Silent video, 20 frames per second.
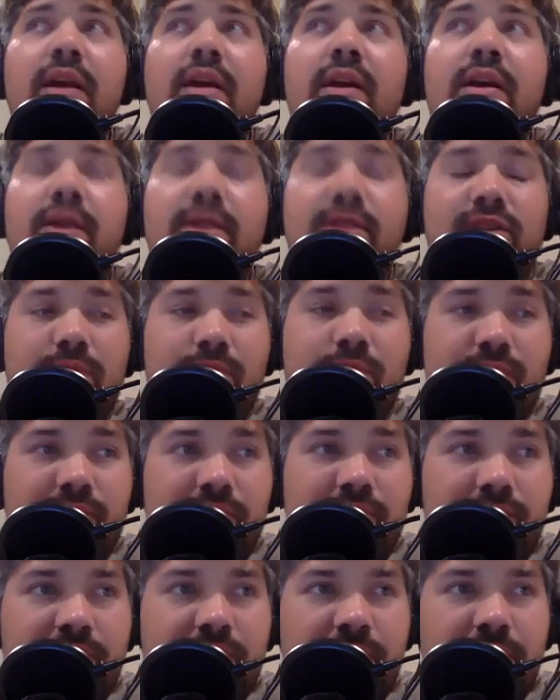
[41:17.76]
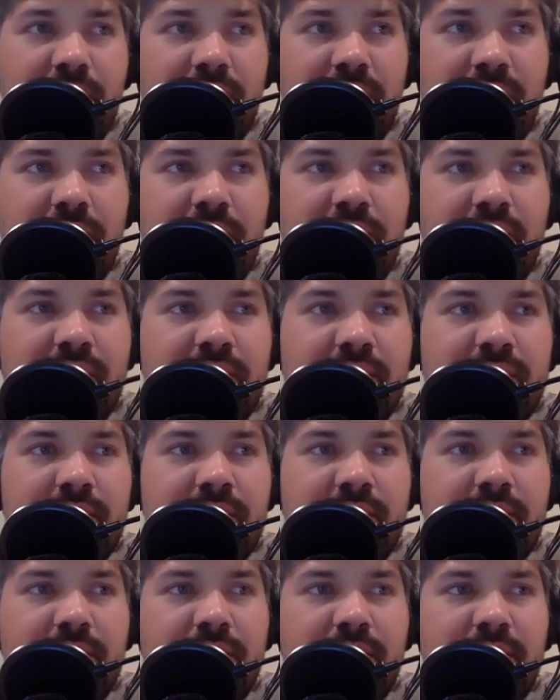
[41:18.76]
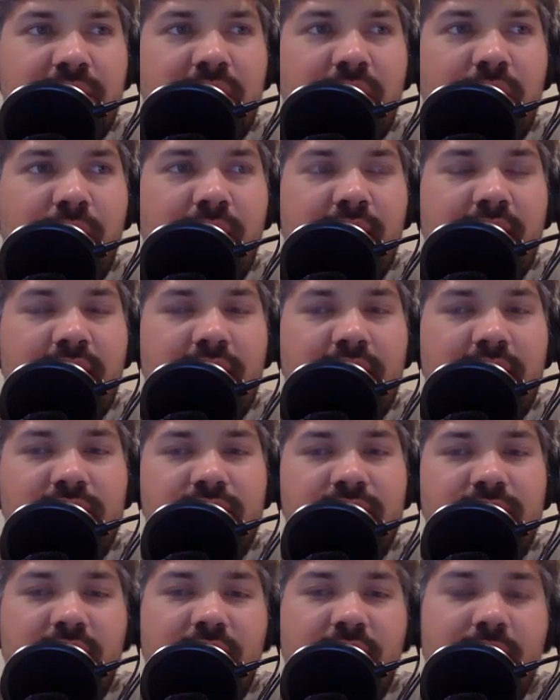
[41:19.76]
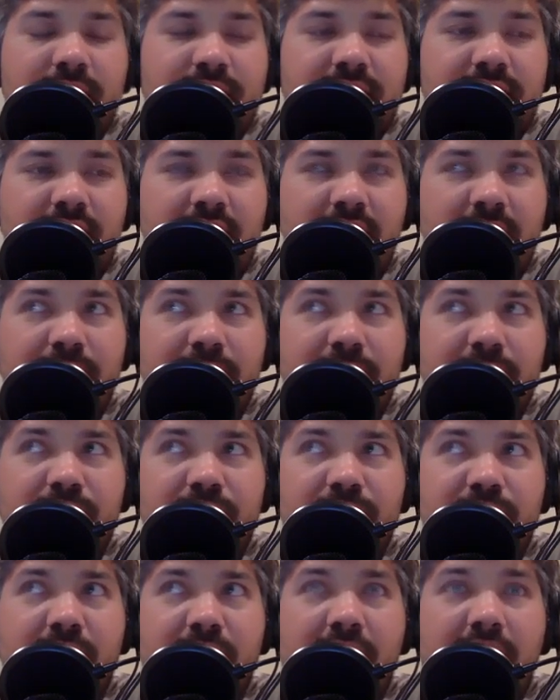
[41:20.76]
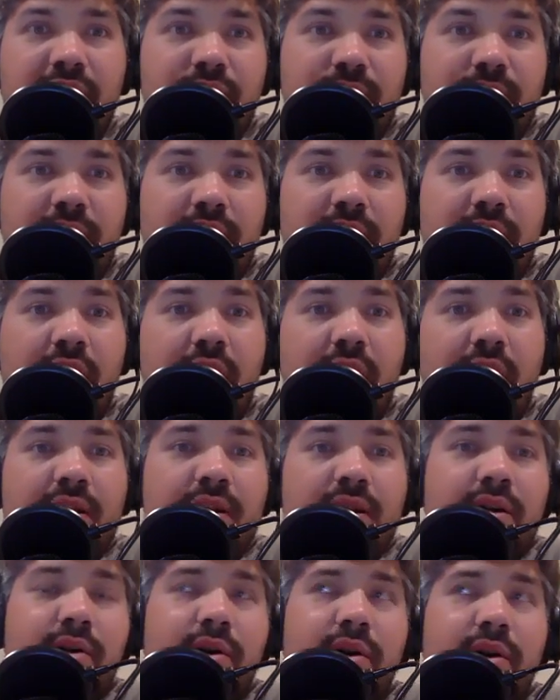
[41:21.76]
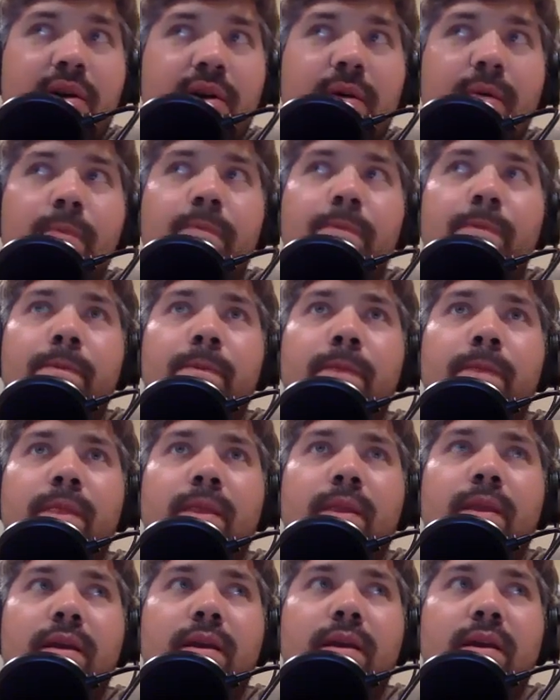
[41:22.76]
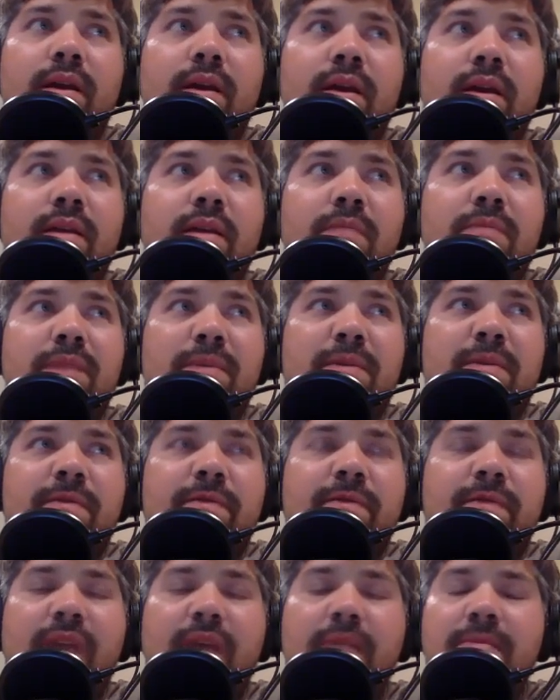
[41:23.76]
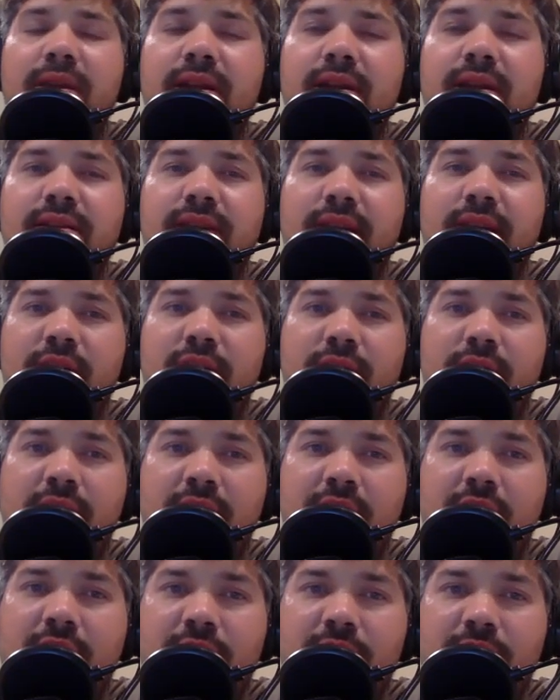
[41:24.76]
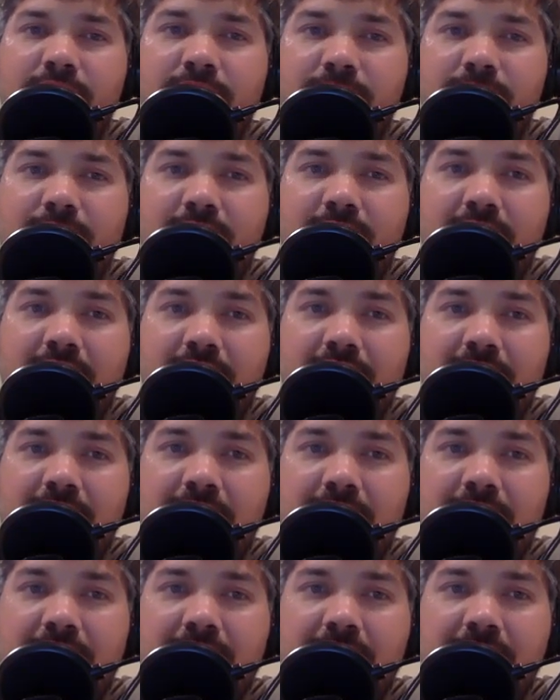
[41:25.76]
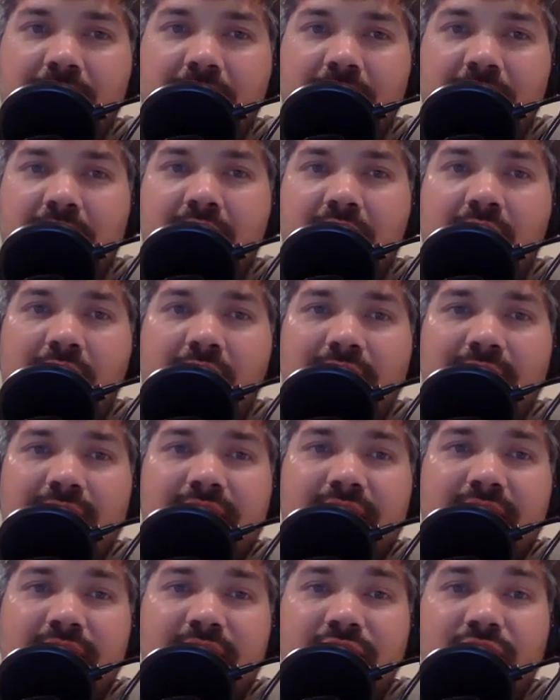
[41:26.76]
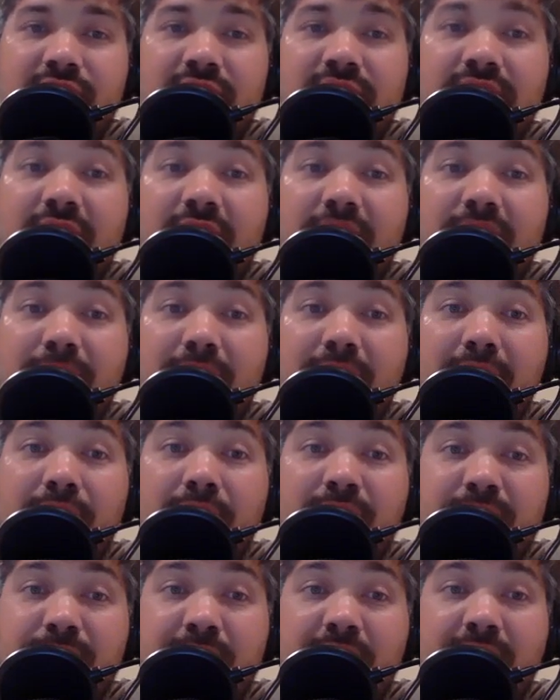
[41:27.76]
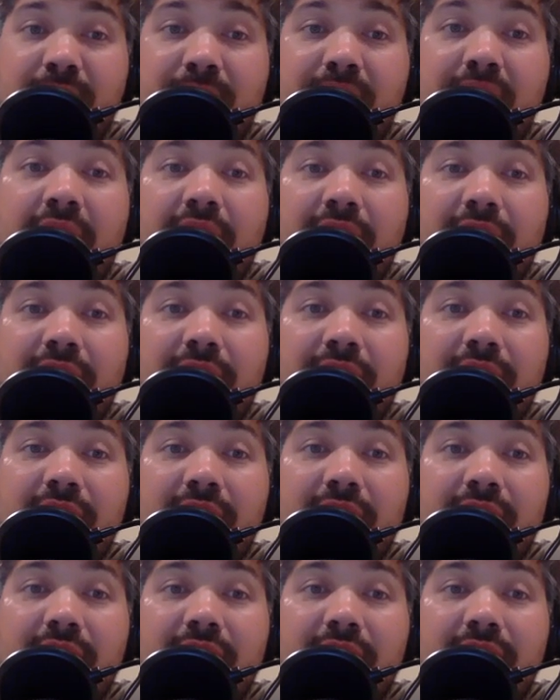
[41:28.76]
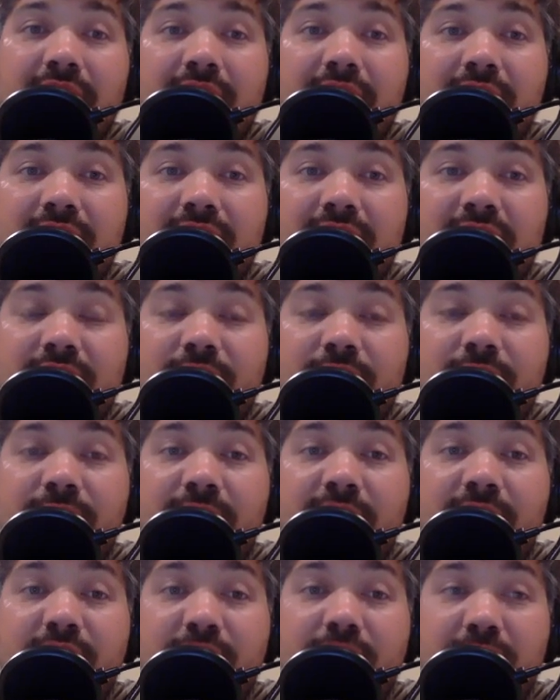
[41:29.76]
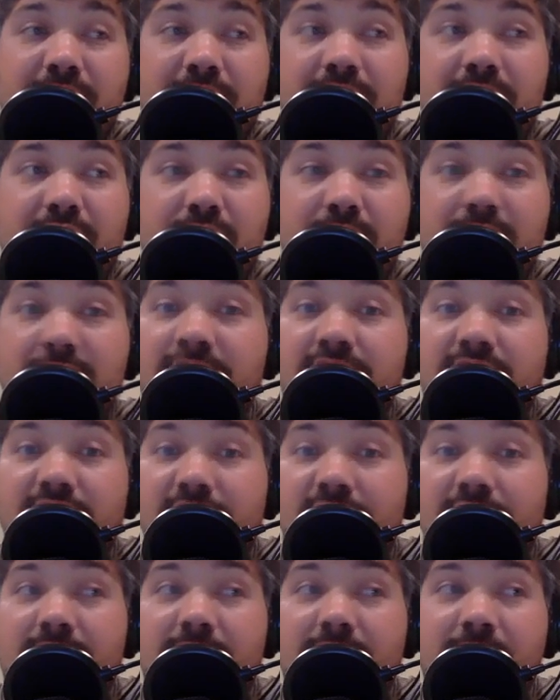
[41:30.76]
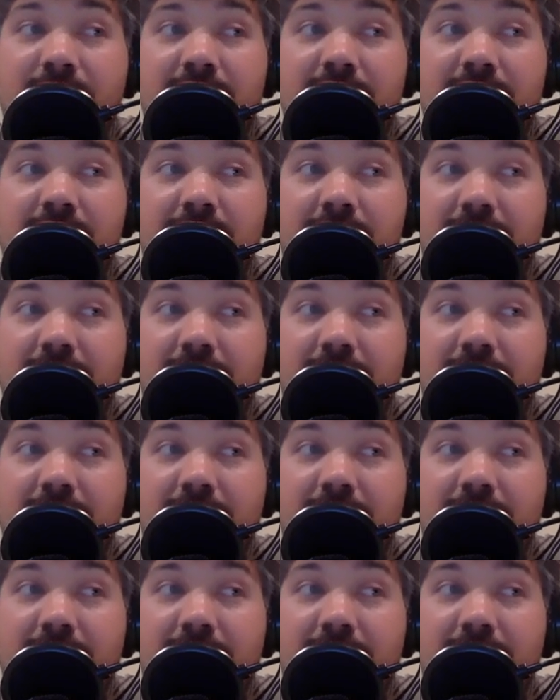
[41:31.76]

And so we do this, we're kind of walking down this trail. We stop. I do a knock. And then maybe 5 minutes later, I hear a knock that sounded just like mine respond back. It was a little fainter, but the three of us heard it and we're like,